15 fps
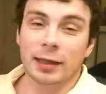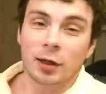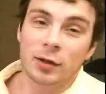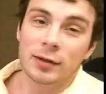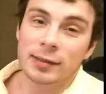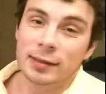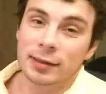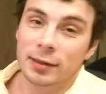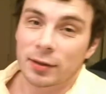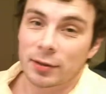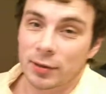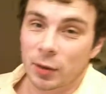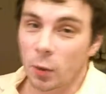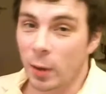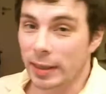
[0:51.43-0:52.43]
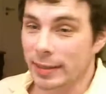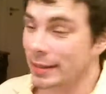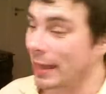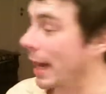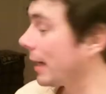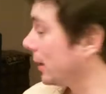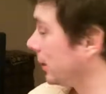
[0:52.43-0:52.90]
on the quest
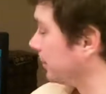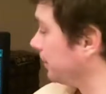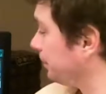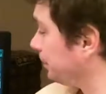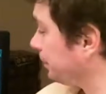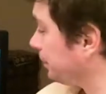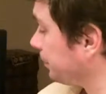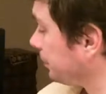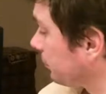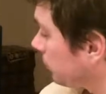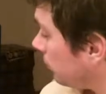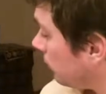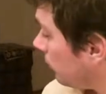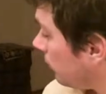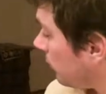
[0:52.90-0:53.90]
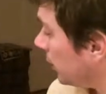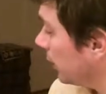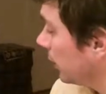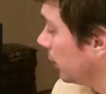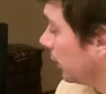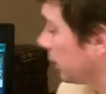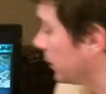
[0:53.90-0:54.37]
icon.
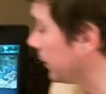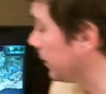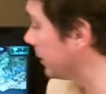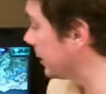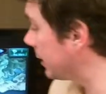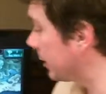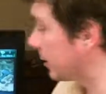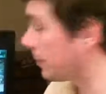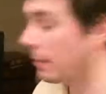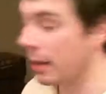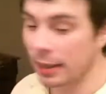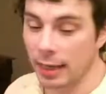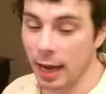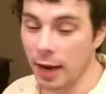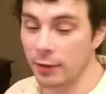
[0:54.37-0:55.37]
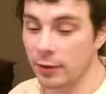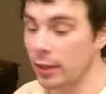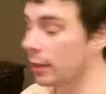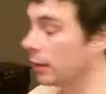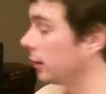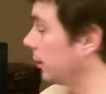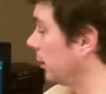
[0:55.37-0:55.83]
This is the main
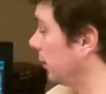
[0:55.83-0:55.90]
area